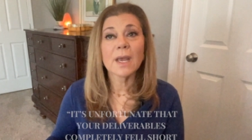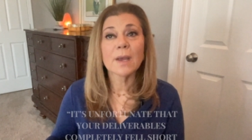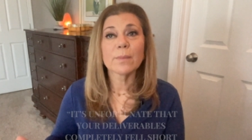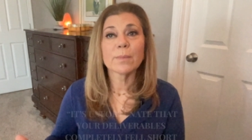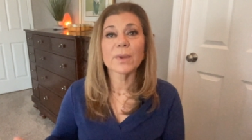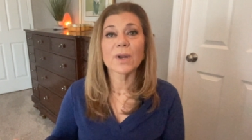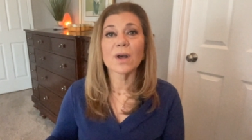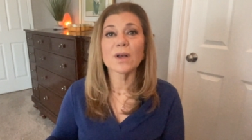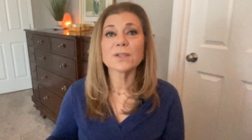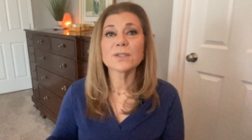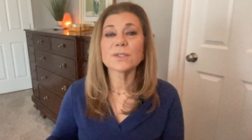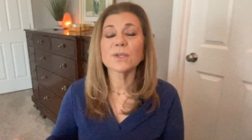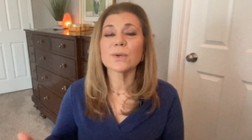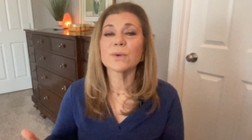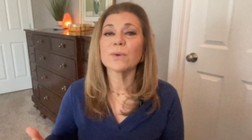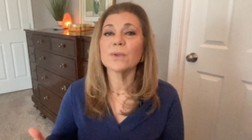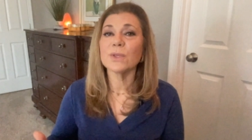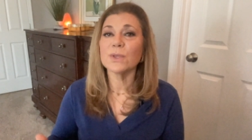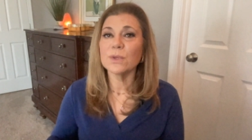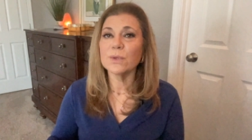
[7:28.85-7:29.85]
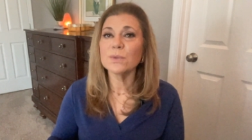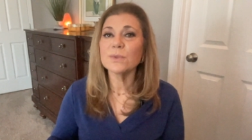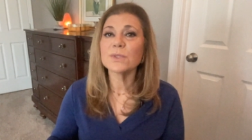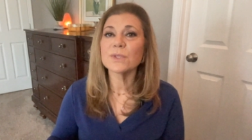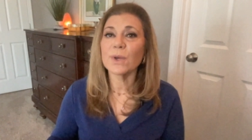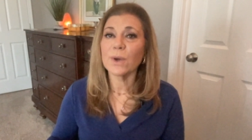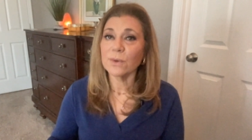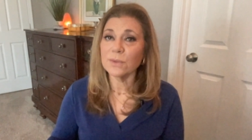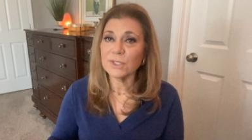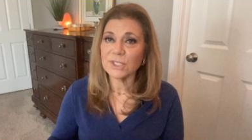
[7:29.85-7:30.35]
But also use
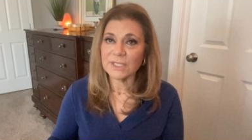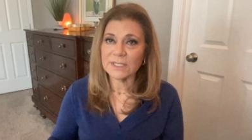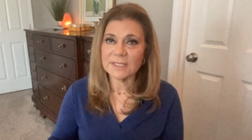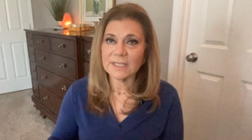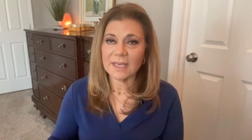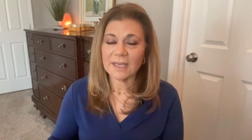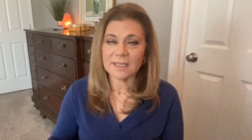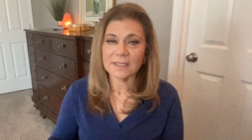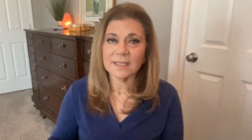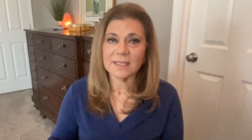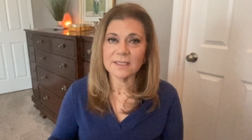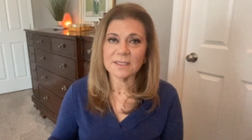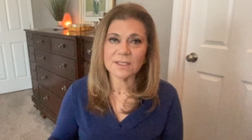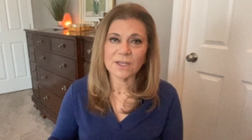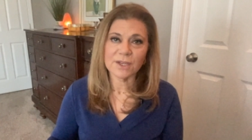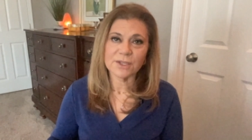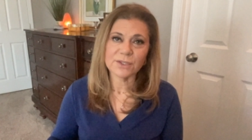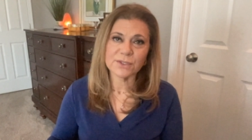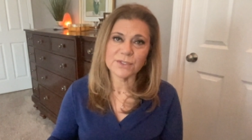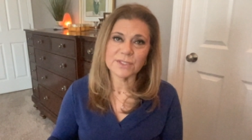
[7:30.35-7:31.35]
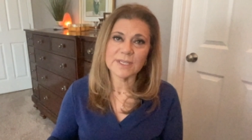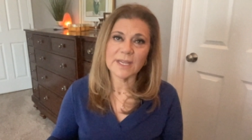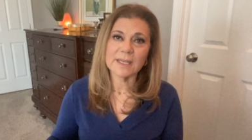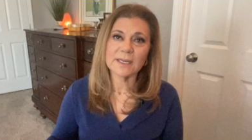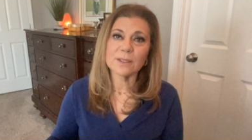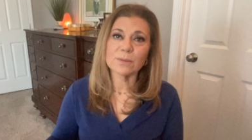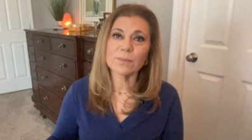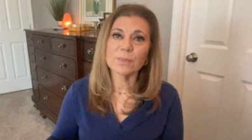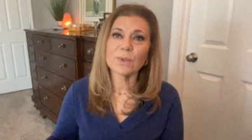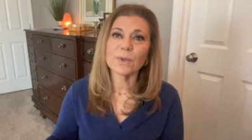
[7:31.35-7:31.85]
coaching techniques to understand
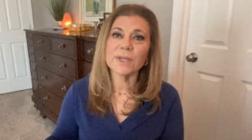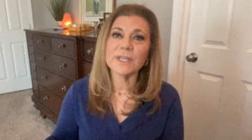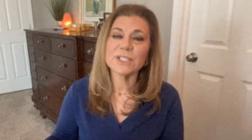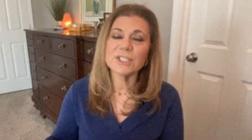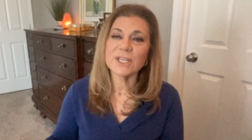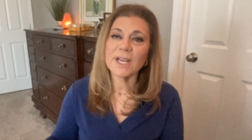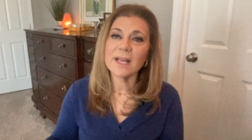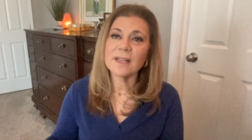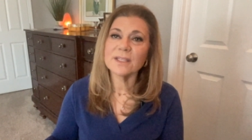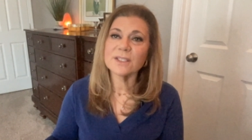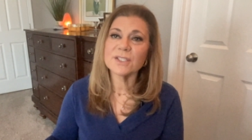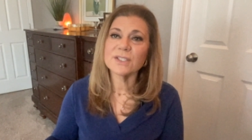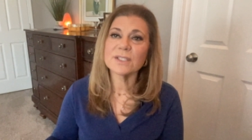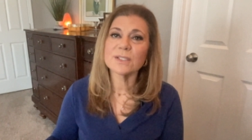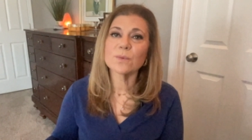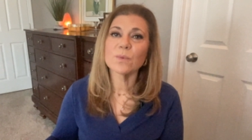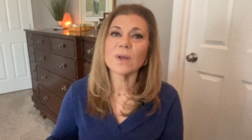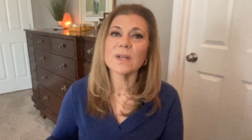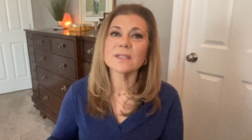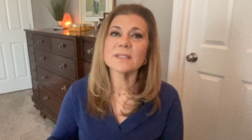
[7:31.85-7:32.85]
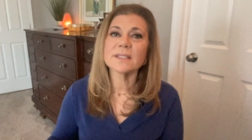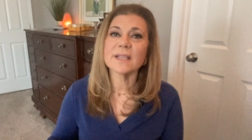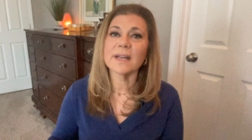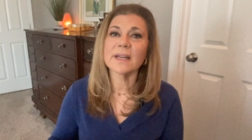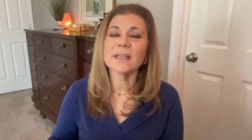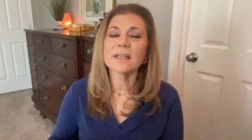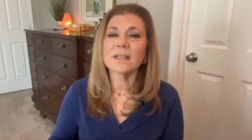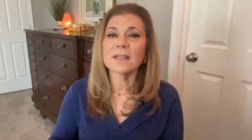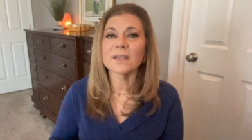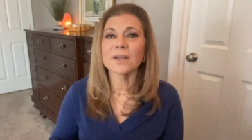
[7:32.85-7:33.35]
employee challenges while
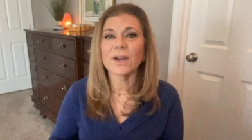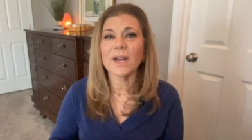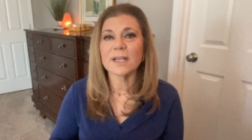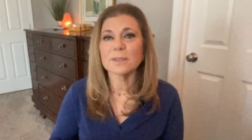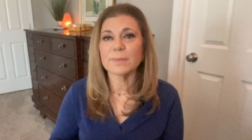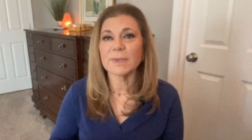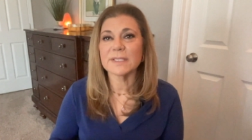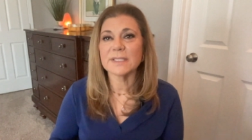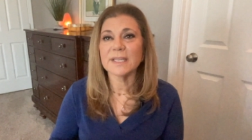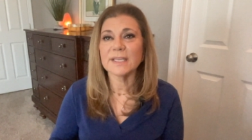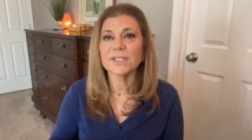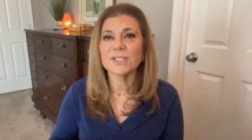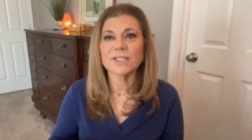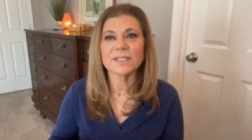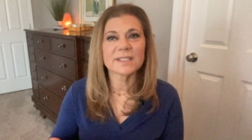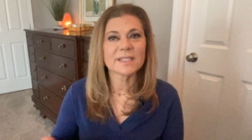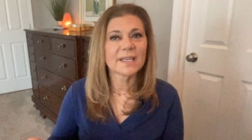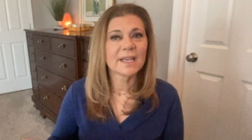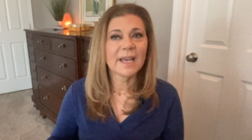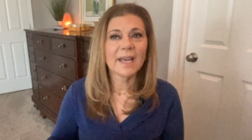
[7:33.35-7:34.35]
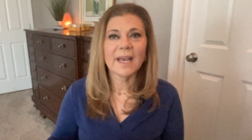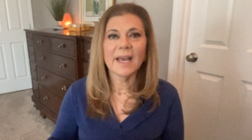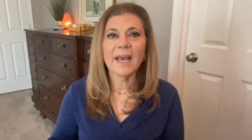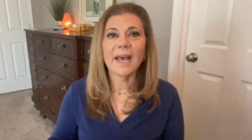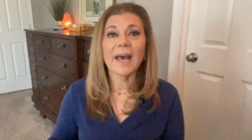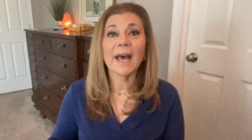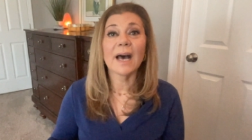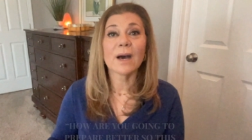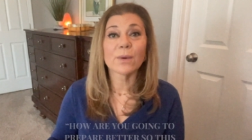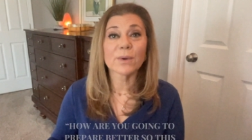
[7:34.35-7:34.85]
setting clear expectations.
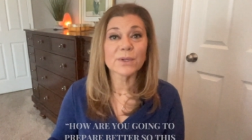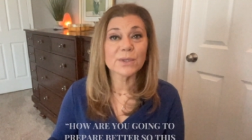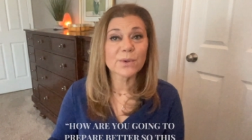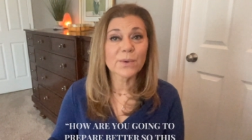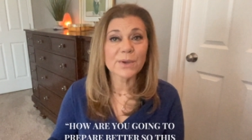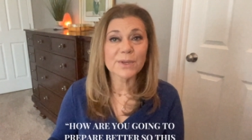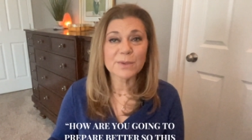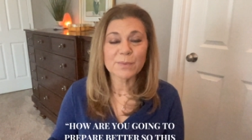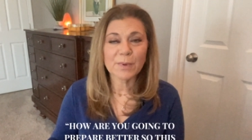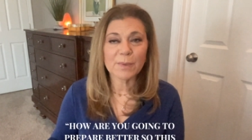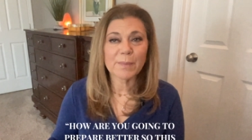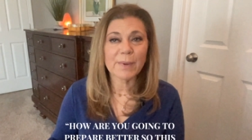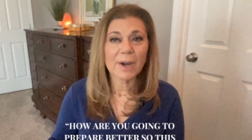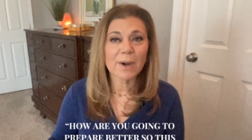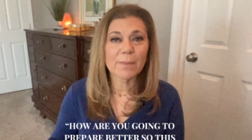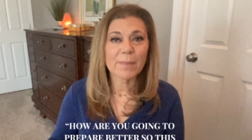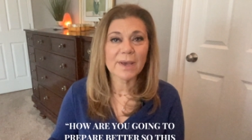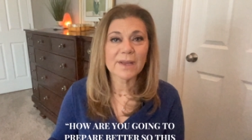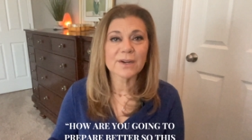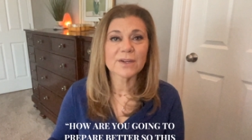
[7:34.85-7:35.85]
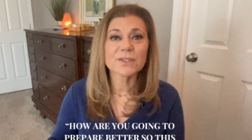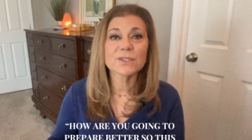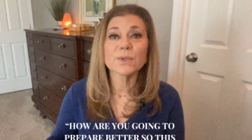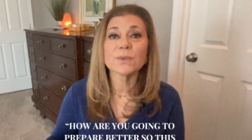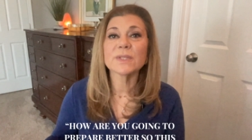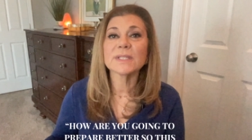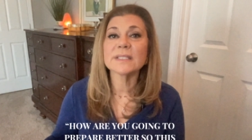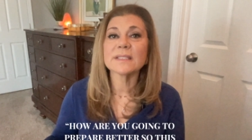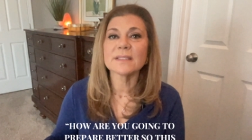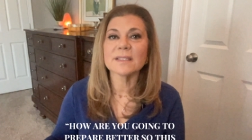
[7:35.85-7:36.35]
How are you going to prepare better so
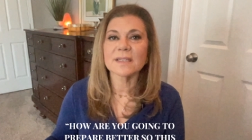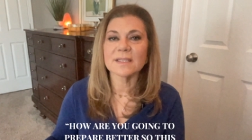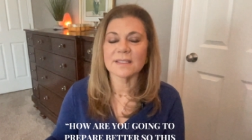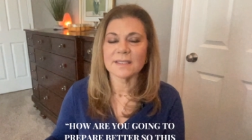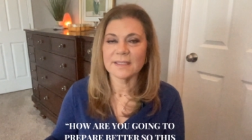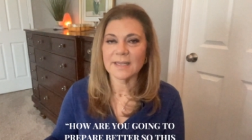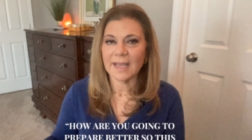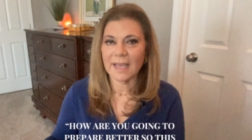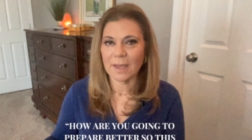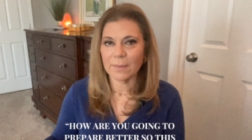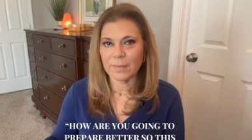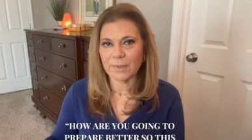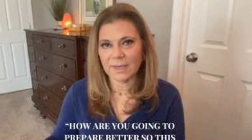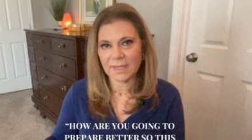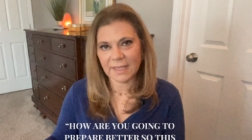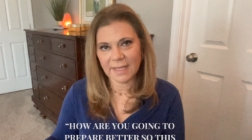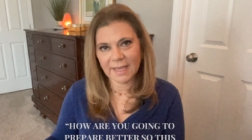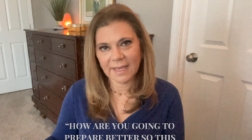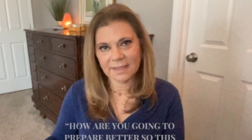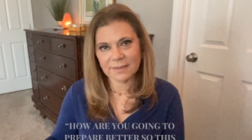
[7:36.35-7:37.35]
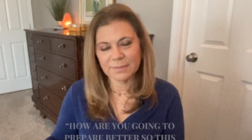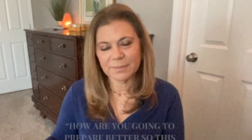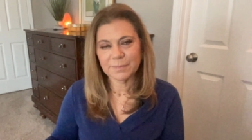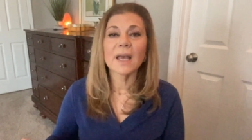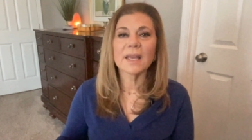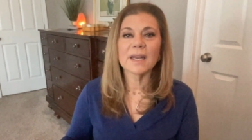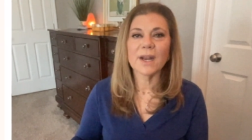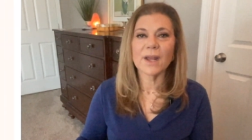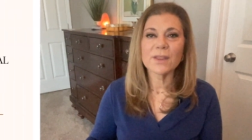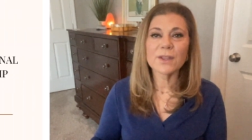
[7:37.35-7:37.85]
this doesn't happen again?
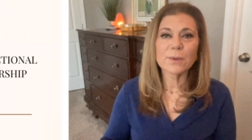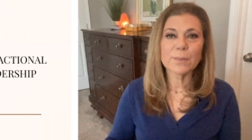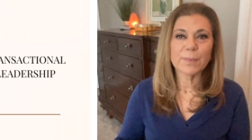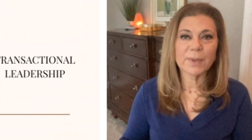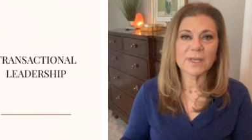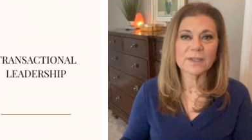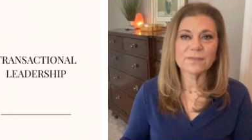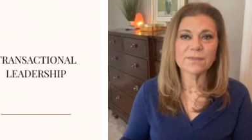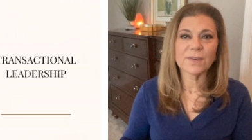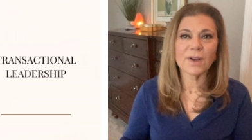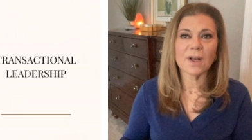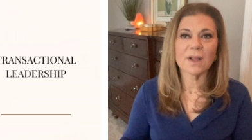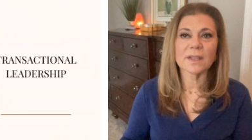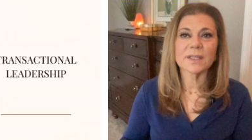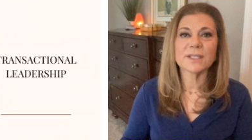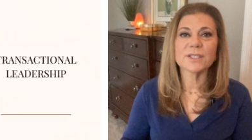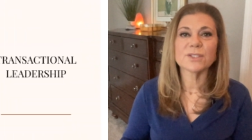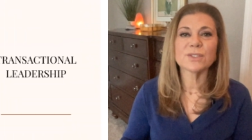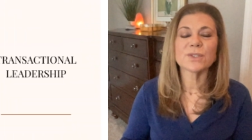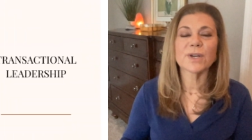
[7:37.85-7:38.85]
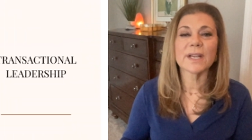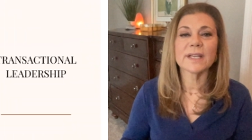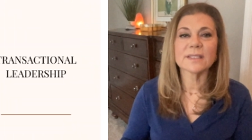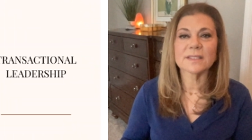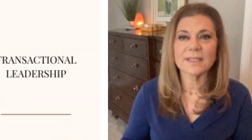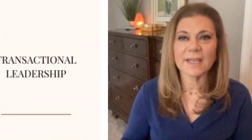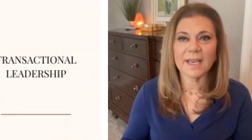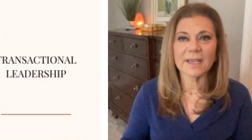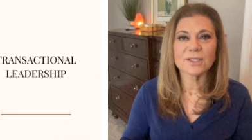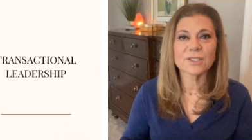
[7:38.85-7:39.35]
Another pitfall is
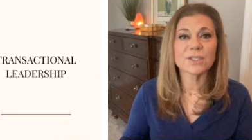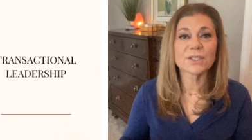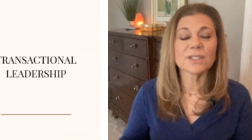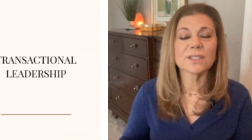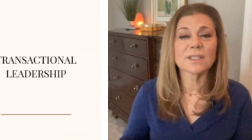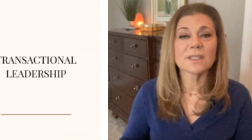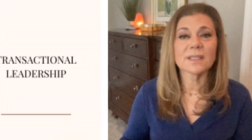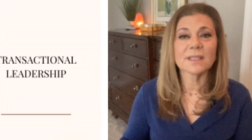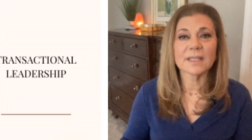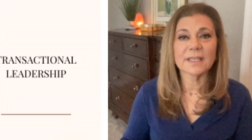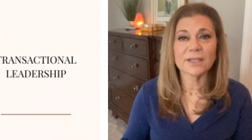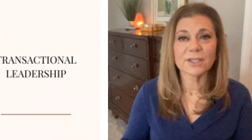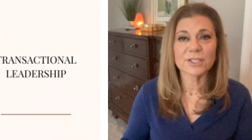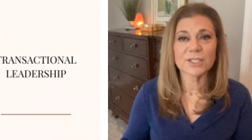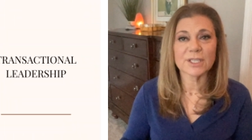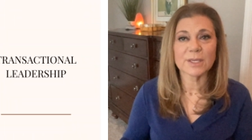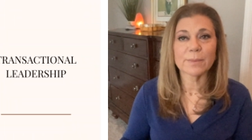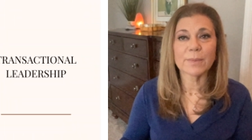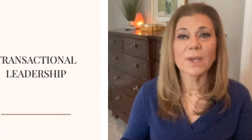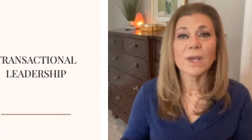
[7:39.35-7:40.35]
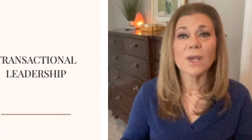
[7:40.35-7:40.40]
transactional leadership,